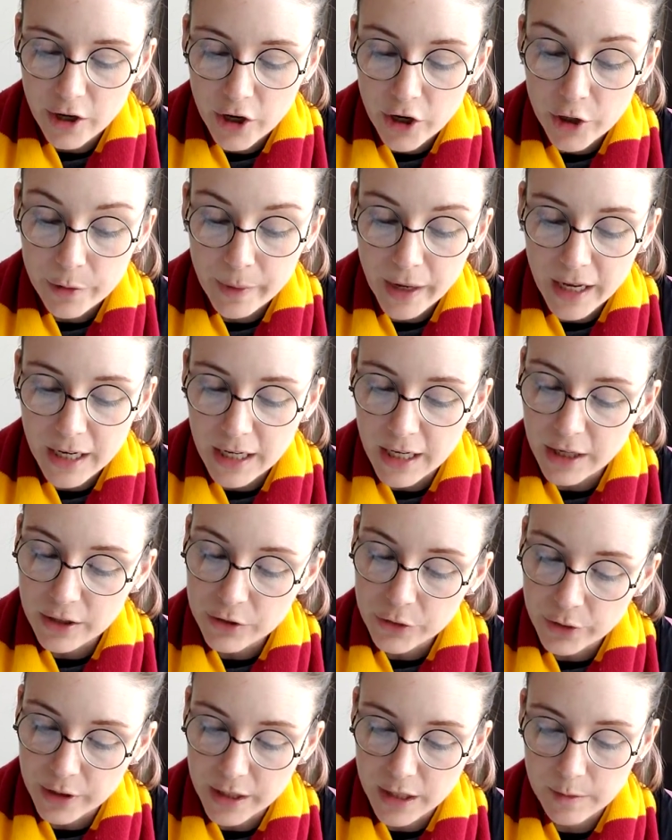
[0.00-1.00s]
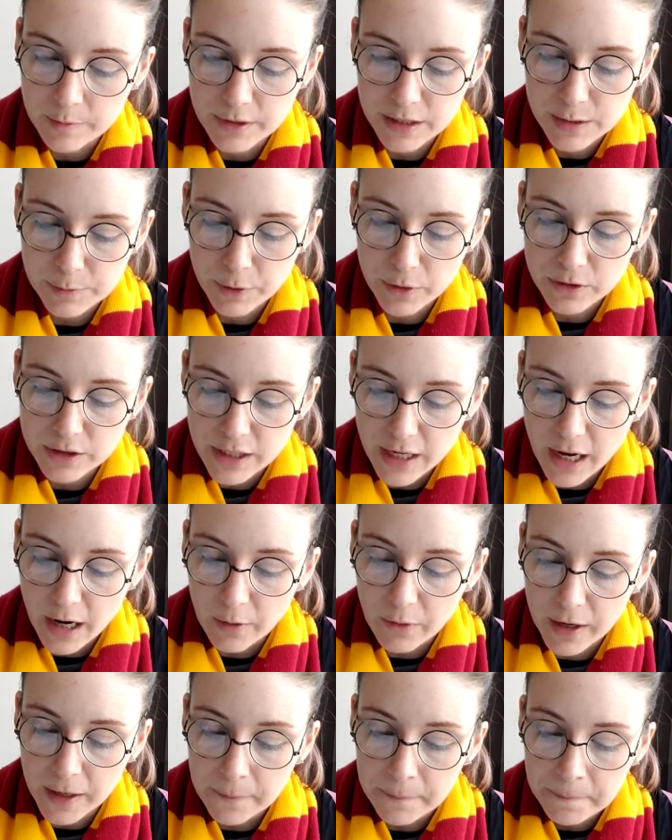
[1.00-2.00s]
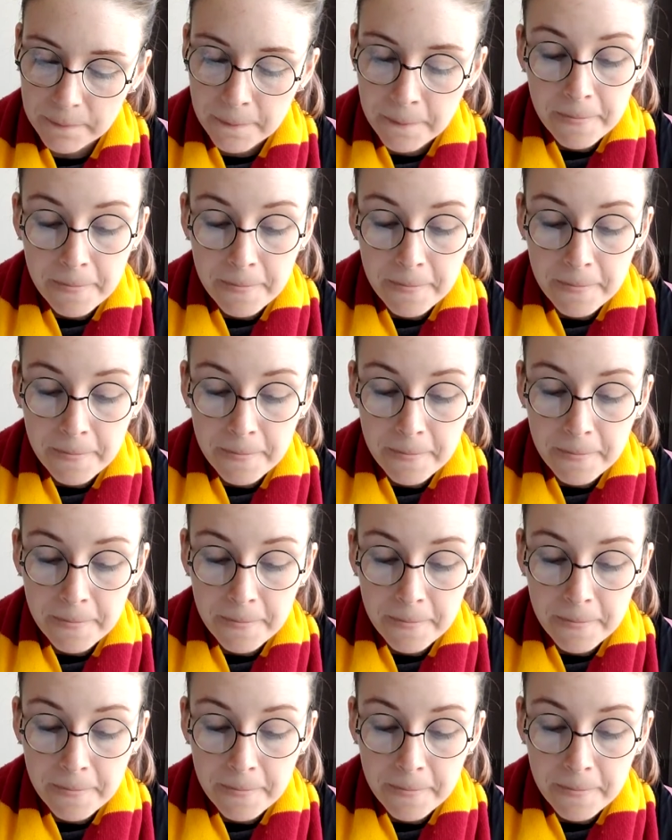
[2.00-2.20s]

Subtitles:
Hermione ignored him and spoke to Harry.